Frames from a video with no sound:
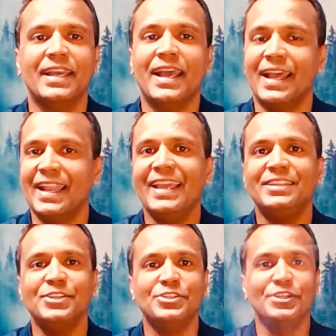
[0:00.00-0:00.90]
I'd like
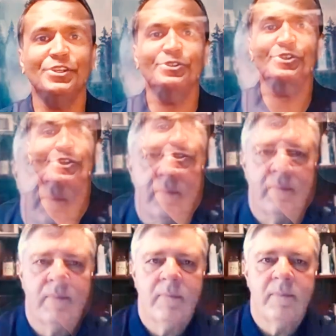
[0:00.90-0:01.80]
to introduce to you
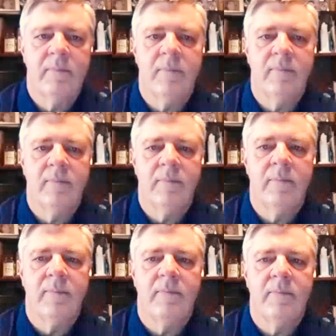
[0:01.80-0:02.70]
Dave Revel, who's an
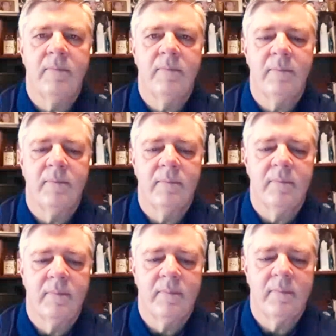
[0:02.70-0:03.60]
experienced senior
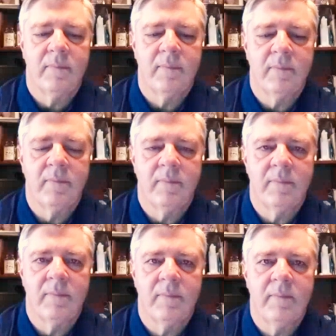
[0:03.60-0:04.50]
executive
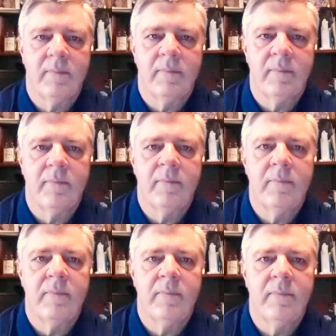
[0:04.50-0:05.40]
with 35 years of
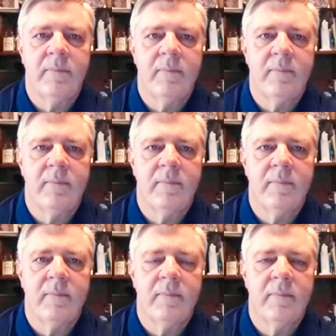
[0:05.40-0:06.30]
experience across
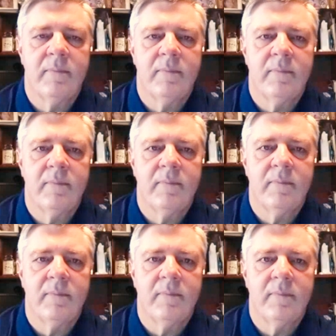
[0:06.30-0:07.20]
financial services,